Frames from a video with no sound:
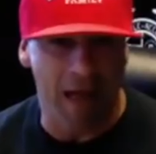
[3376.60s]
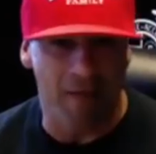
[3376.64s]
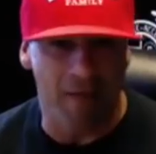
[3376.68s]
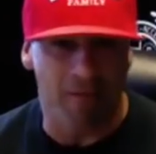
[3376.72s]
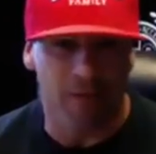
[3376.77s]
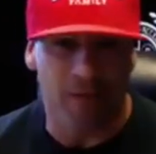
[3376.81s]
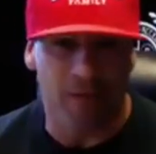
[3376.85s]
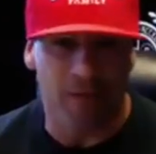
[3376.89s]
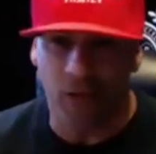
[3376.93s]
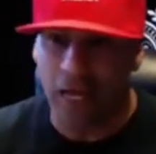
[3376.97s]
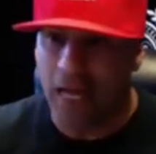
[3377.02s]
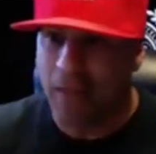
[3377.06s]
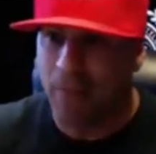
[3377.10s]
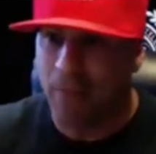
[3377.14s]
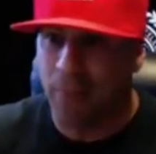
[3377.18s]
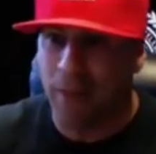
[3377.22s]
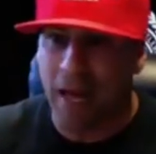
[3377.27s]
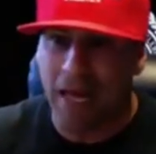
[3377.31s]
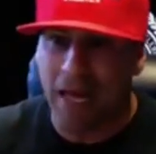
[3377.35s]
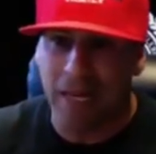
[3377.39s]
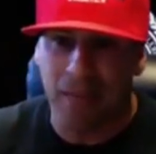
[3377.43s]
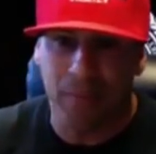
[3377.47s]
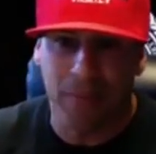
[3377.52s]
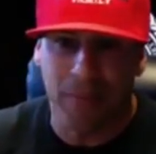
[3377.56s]
You yeah. like
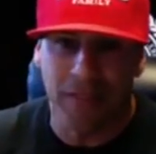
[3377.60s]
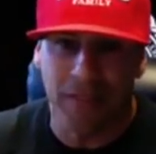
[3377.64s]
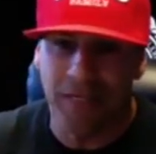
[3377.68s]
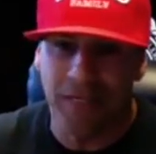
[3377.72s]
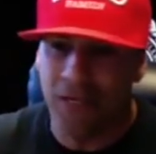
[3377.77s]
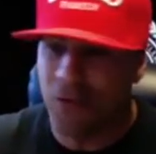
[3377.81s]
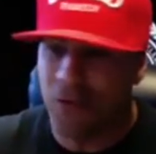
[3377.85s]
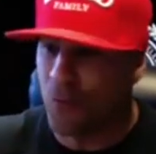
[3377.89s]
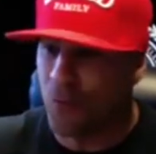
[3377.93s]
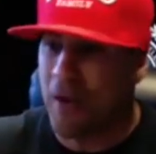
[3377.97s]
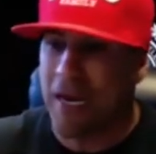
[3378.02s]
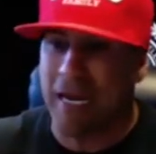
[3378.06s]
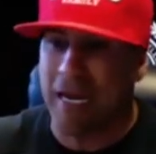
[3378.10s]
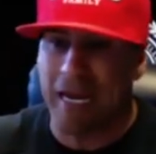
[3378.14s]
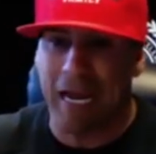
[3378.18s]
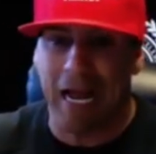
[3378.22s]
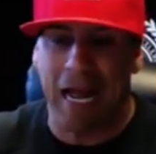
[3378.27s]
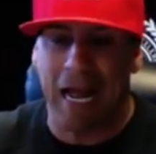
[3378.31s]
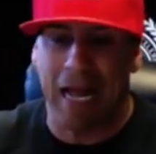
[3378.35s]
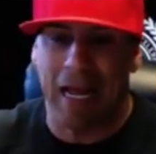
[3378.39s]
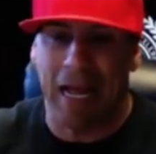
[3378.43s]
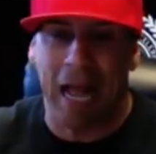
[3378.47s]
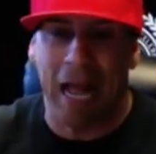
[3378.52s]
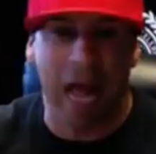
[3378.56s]
bodybuilding? Great,
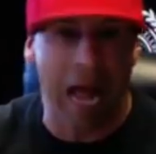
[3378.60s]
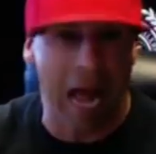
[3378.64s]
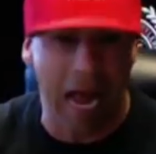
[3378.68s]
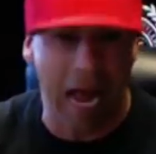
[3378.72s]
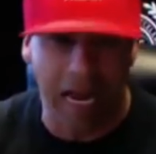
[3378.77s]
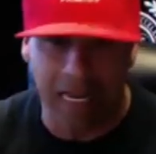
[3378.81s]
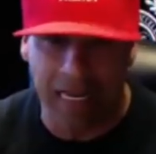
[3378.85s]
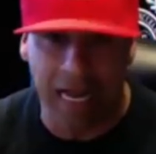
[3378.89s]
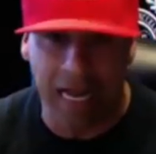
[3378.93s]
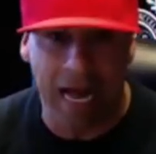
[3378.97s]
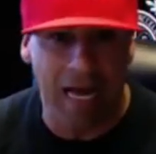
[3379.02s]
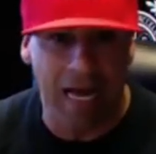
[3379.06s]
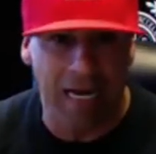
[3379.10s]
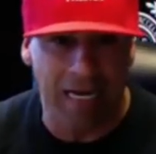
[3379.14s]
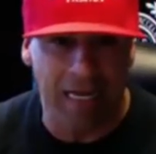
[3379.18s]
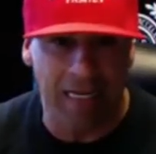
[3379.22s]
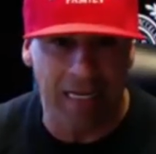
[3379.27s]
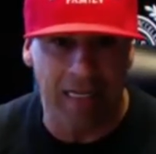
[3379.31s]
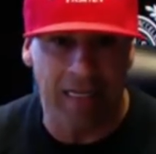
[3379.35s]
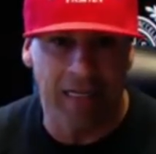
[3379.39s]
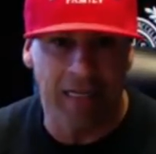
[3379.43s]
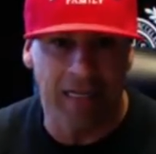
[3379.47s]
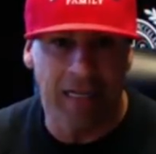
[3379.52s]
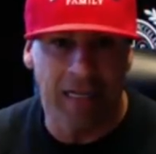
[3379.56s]
I got it.
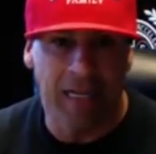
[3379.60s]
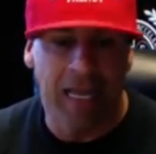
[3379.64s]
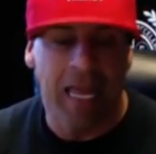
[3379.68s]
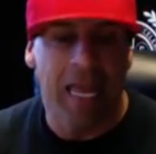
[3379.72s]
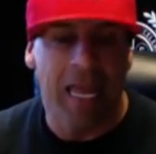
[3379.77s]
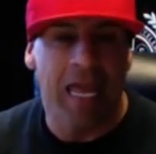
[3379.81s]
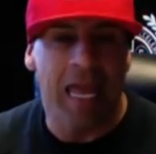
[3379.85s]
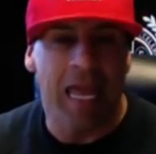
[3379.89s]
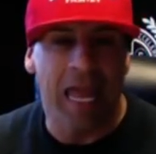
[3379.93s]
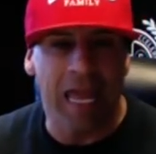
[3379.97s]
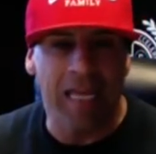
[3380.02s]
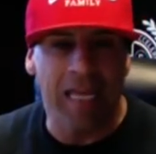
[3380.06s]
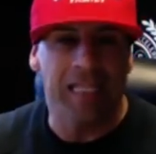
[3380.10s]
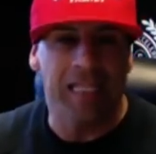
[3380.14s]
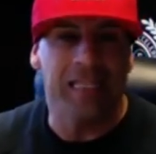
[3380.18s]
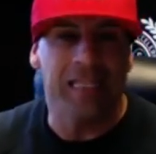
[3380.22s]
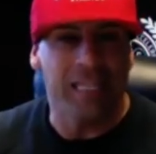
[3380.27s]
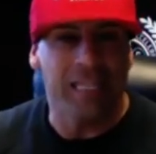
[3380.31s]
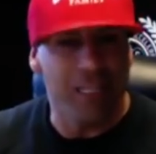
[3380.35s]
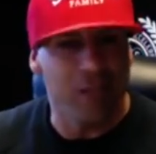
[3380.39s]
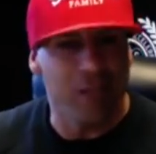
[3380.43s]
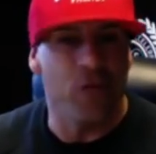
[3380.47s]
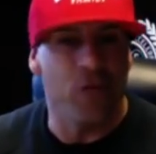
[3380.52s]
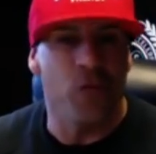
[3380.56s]
Anything
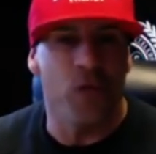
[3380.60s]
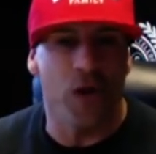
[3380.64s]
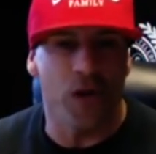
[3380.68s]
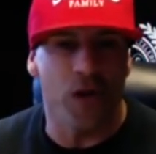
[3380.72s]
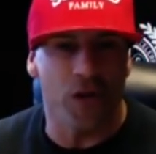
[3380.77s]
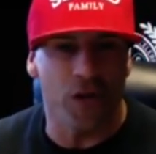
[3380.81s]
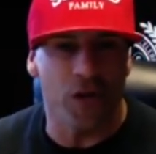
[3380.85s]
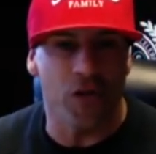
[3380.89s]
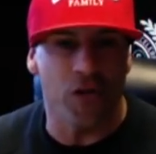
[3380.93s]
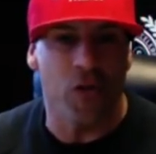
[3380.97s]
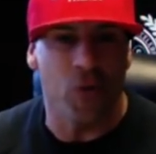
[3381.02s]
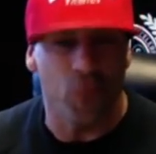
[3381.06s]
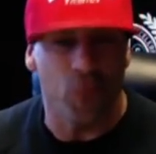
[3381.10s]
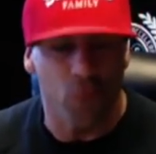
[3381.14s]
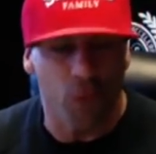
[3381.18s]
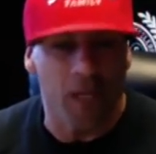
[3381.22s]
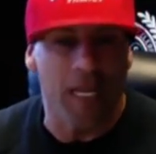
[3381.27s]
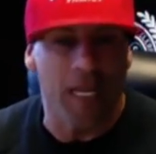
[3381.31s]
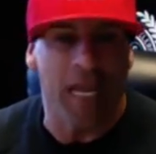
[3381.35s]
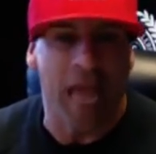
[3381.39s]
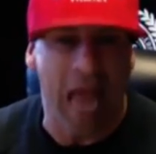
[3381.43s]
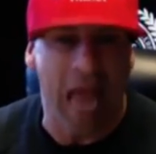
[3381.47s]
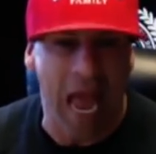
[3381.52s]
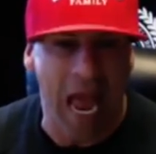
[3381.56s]
you want to do,
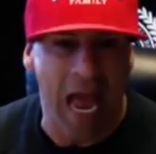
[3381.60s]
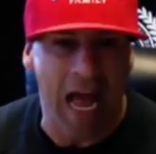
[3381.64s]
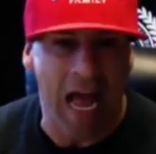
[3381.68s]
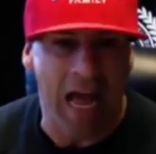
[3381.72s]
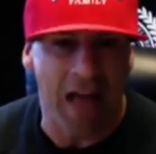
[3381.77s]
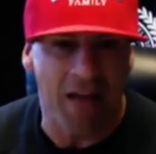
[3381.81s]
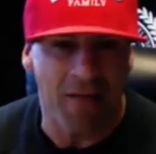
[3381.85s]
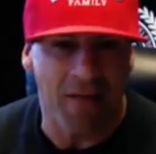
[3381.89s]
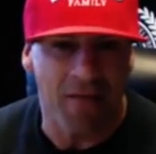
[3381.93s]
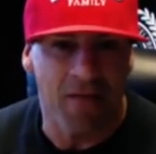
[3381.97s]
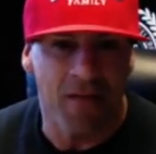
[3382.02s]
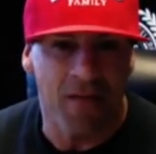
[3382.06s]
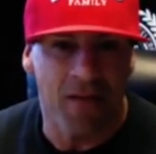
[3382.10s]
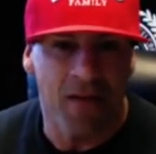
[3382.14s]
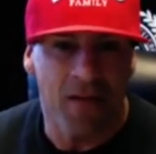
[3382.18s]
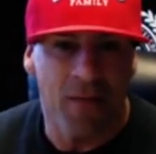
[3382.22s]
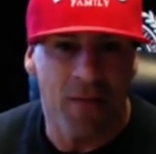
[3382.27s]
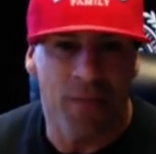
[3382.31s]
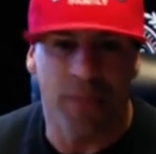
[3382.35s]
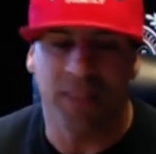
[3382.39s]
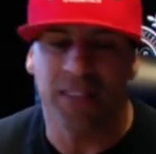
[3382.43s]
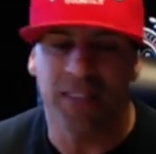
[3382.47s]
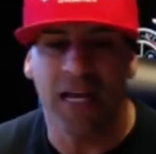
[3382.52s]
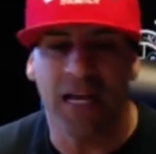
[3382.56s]
we have,
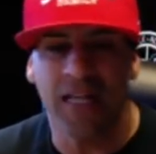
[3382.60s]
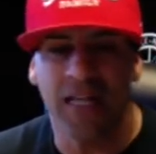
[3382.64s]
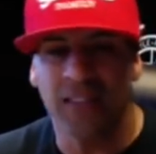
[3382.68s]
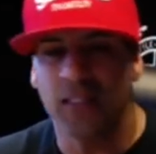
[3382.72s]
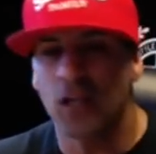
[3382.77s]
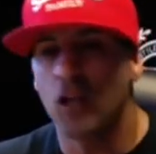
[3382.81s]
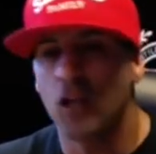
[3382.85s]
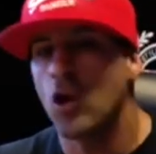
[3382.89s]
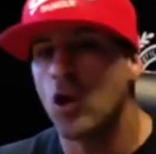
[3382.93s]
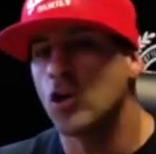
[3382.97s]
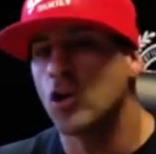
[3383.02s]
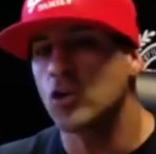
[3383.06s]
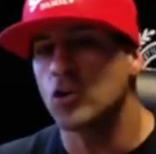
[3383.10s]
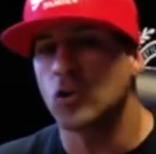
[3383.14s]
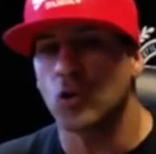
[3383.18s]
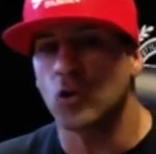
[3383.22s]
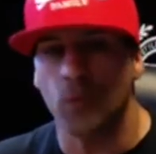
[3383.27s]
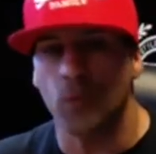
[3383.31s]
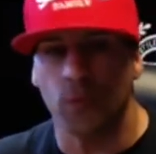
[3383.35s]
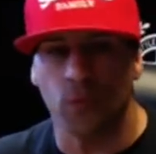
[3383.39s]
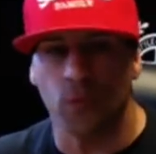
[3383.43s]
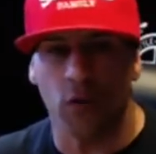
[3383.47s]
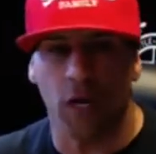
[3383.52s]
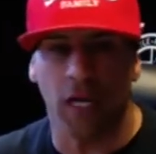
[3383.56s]
besides the large
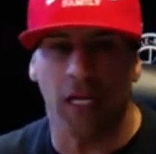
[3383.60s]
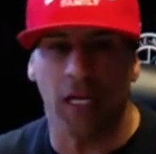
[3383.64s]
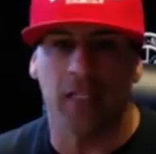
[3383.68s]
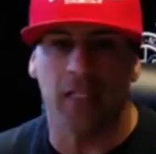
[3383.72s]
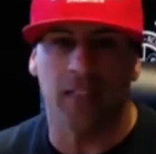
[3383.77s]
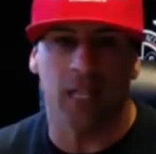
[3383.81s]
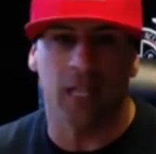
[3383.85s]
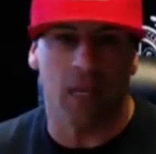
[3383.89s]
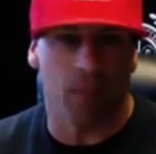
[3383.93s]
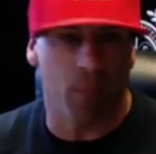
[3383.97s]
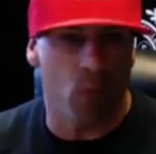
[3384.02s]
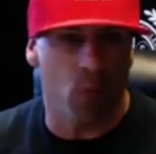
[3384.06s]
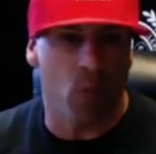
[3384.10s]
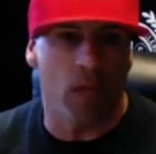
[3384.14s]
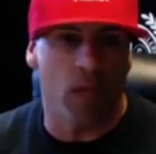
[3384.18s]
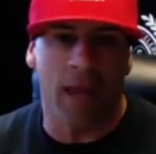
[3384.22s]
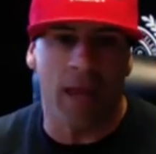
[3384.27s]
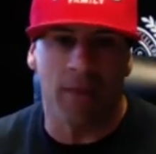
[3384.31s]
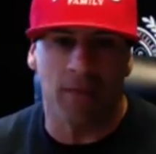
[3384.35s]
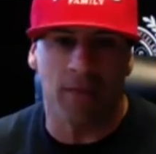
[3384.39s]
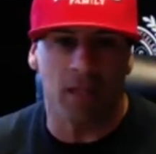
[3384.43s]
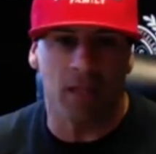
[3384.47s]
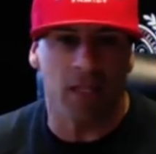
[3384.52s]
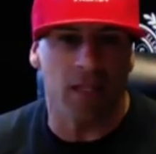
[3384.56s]
group trainings like boot
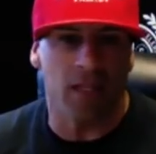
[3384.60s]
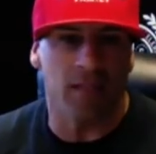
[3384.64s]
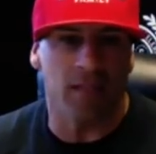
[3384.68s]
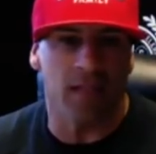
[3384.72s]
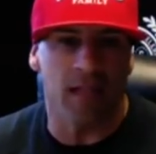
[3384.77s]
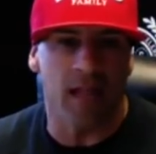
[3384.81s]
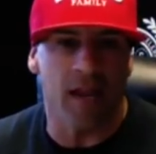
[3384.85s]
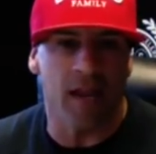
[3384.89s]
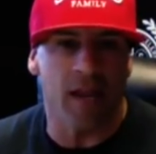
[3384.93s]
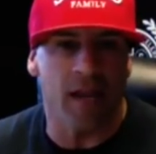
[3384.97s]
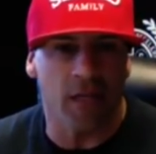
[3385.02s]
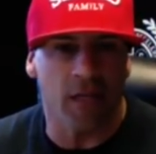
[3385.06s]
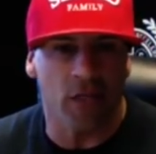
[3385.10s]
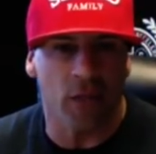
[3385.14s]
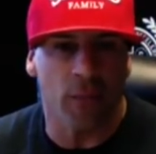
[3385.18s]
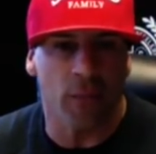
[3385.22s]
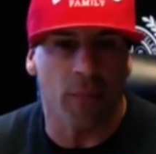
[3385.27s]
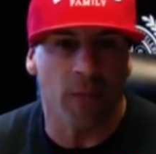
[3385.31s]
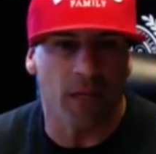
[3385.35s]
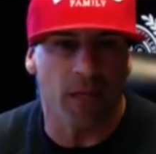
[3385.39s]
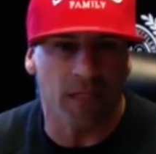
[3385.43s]
camps and things of that nature because